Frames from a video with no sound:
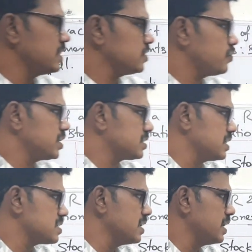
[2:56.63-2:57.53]
for
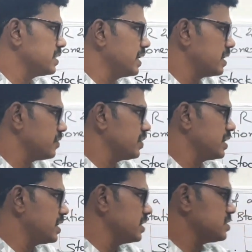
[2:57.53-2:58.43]
stationery at the end of the
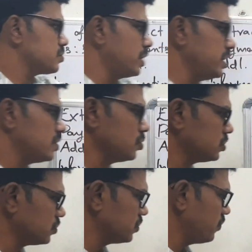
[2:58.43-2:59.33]
year is
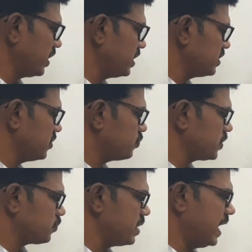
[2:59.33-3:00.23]
2,500. This
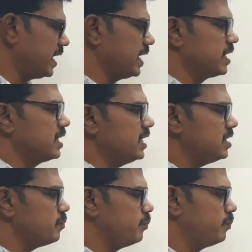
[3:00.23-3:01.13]
must be added, right?